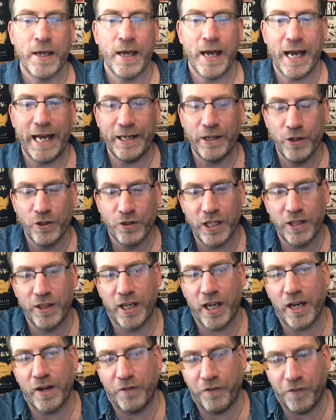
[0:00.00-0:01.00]
And you see the
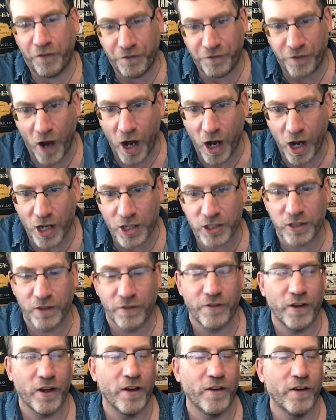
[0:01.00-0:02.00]
kind of farce
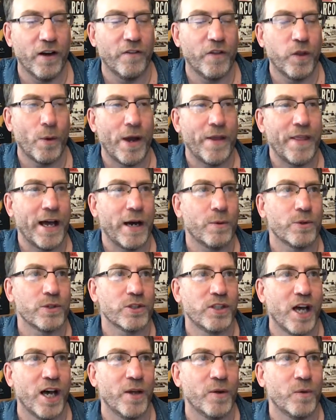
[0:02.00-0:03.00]
of the way that was
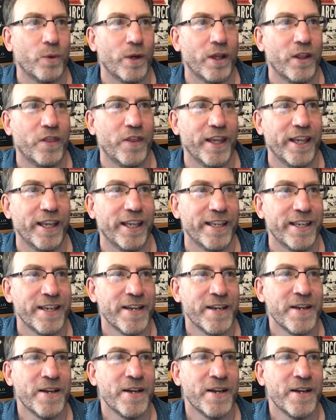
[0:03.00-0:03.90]
done with the,